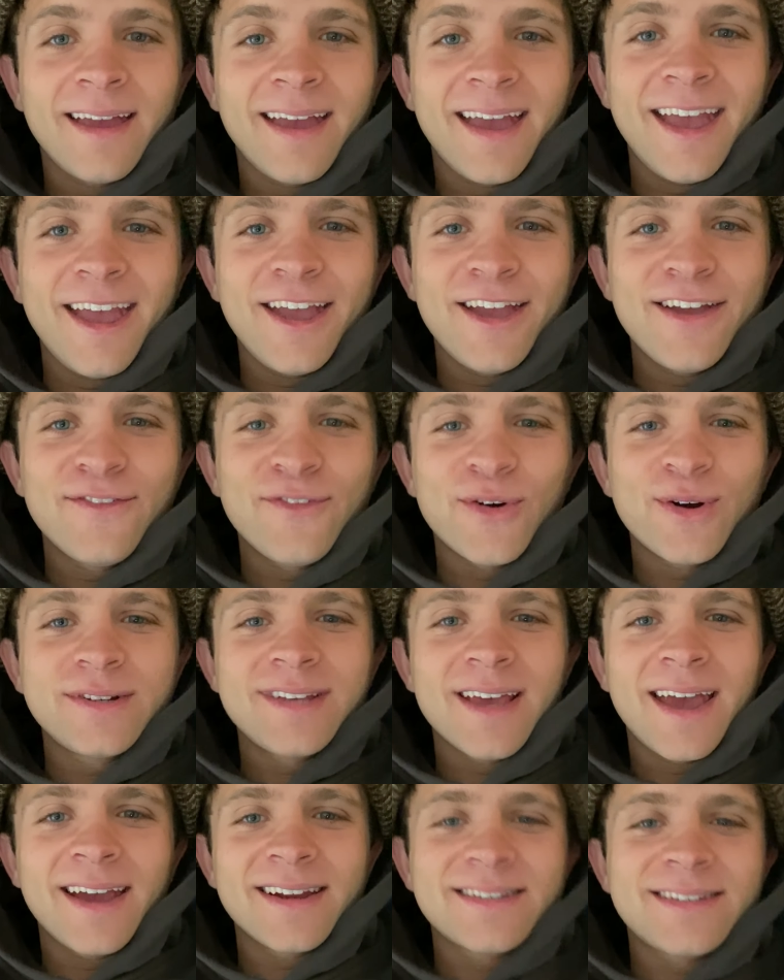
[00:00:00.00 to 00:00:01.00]
Hey,
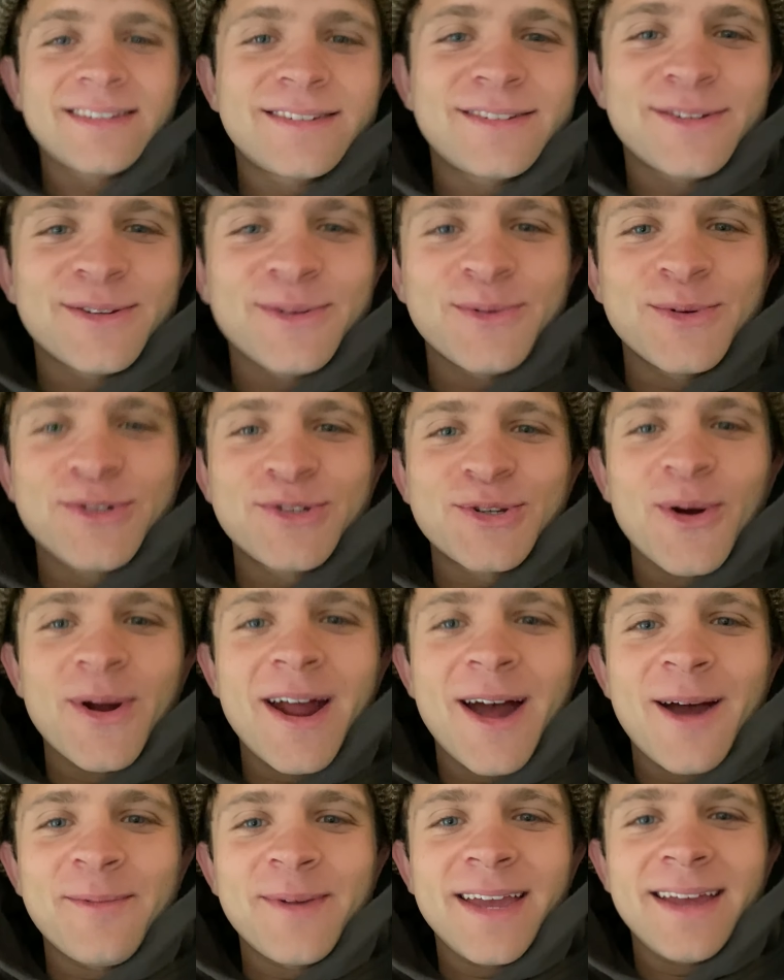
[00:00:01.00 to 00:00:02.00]
Vortex, what's going
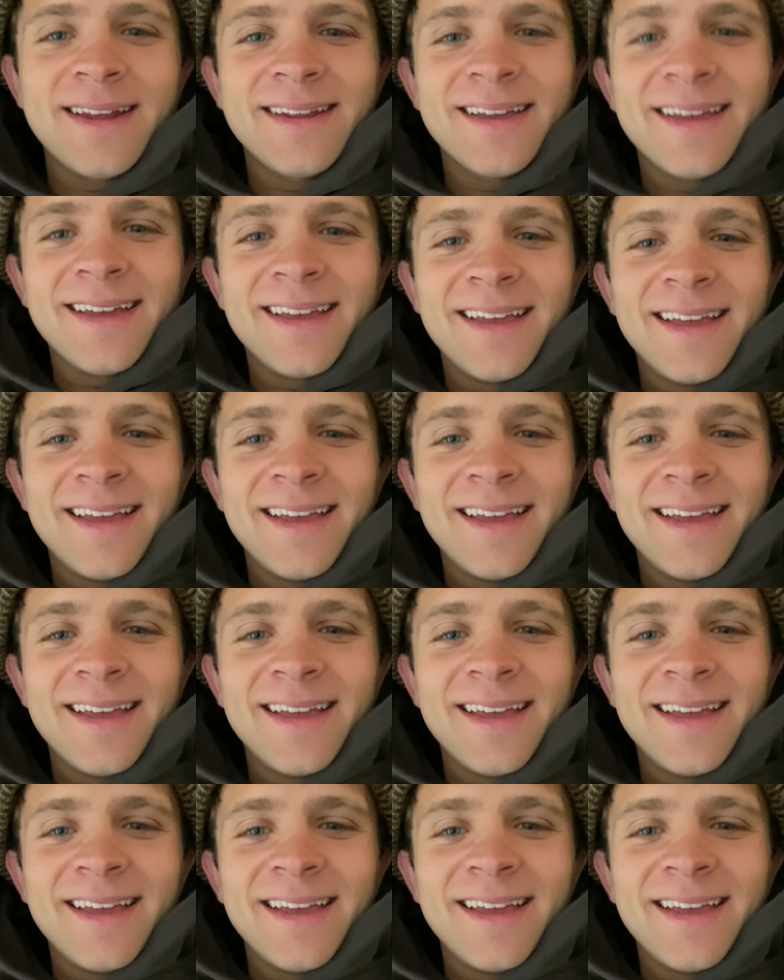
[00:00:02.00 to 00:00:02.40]
on, man?